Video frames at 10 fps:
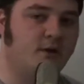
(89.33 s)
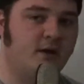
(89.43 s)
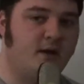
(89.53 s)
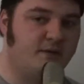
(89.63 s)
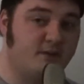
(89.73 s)
All
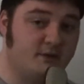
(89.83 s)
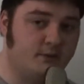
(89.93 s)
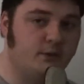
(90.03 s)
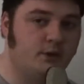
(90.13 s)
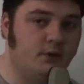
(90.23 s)
right, I think
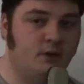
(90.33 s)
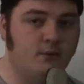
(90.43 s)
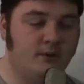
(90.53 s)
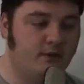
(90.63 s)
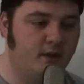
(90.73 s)
that's what we're gonna
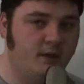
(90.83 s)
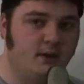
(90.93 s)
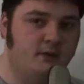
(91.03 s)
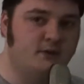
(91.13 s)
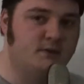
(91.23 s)
go with.
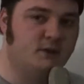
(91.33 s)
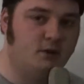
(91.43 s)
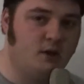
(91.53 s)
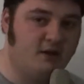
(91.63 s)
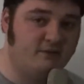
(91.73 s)
This is a
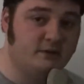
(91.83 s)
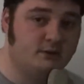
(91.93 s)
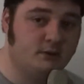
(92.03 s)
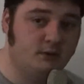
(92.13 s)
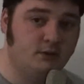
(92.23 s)

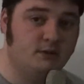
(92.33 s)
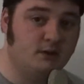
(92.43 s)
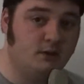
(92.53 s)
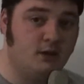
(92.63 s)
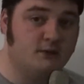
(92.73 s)
cloffice.
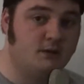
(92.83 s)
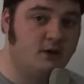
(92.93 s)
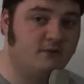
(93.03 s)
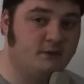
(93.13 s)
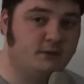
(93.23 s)
It's a closet
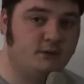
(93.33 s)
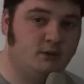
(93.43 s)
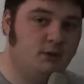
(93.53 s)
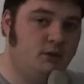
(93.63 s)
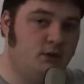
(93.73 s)
office.
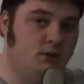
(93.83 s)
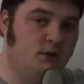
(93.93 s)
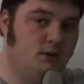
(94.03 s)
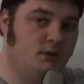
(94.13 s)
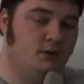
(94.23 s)

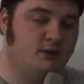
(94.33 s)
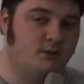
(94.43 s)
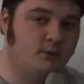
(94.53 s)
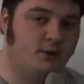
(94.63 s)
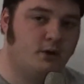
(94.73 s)

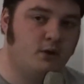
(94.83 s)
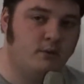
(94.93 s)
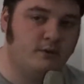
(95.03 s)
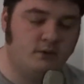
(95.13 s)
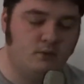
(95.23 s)
That's what we're going to
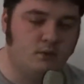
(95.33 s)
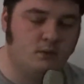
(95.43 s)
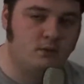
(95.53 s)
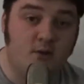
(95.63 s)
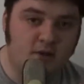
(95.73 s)
go with.
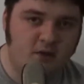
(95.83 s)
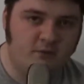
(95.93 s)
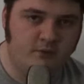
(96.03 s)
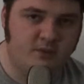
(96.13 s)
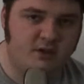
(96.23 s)
Cool. Now allow
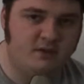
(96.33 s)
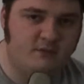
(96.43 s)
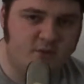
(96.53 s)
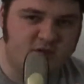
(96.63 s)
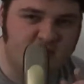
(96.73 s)
for me to
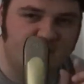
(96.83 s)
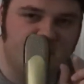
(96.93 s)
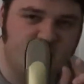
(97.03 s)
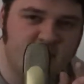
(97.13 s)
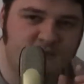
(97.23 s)
give you just a
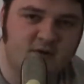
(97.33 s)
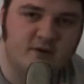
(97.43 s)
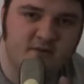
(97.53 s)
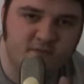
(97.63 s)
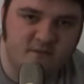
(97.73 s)
very,
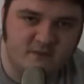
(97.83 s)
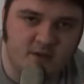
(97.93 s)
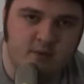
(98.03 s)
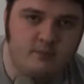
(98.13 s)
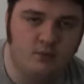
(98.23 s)
very,
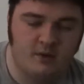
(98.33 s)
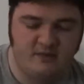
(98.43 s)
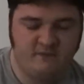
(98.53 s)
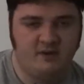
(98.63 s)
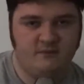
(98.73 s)
very
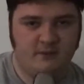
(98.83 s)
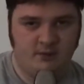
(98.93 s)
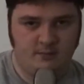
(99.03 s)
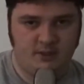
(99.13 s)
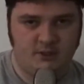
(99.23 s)
brief
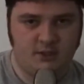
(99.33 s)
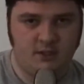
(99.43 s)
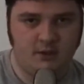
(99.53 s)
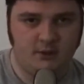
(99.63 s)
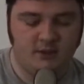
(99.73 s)
elevator pitch
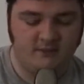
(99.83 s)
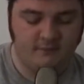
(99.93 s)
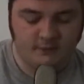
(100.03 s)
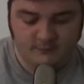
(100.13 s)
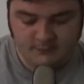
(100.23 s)
here. Okay,
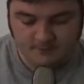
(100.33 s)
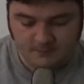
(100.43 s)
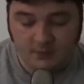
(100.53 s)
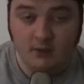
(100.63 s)
folks?